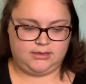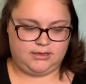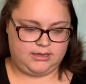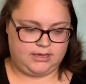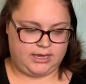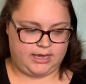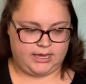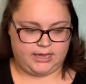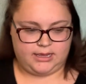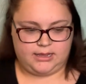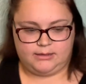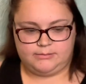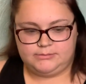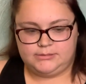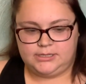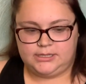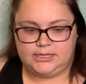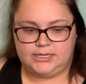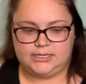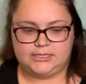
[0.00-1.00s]
Okay, it comes
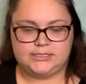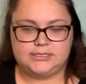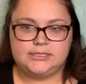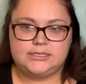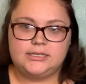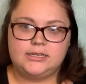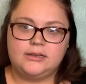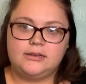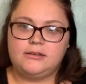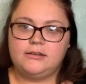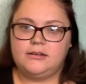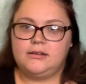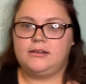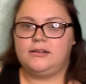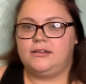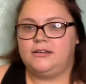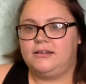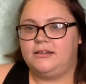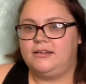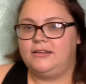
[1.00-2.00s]
with this.
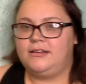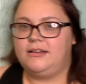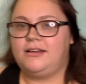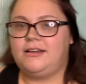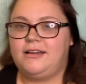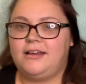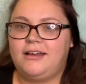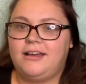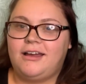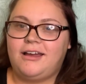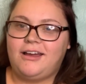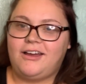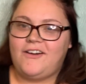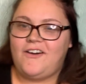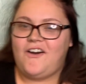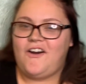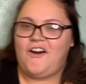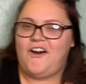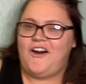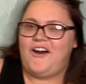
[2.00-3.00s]

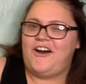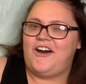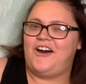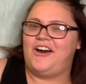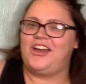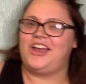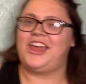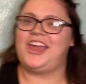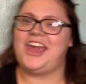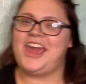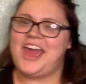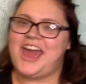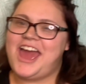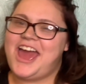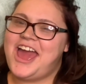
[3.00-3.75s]
Oh yeah.